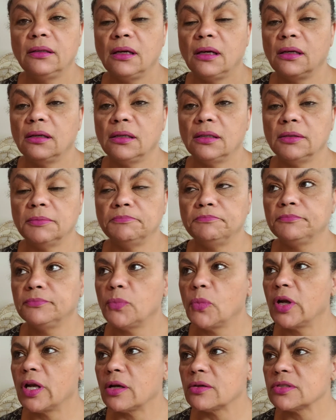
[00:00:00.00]

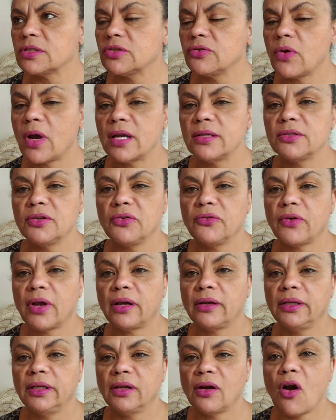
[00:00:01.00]
what else do I do
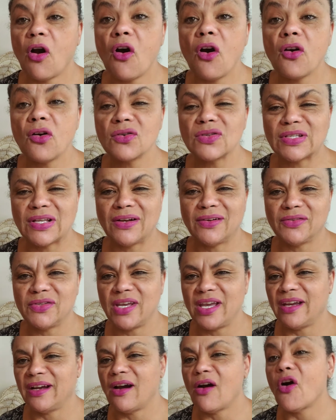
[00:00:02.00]
around here? Hauls. Oh
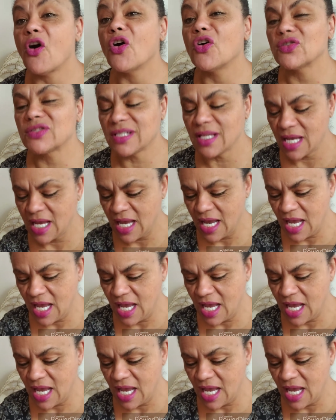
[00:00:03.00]
yeah, hauls.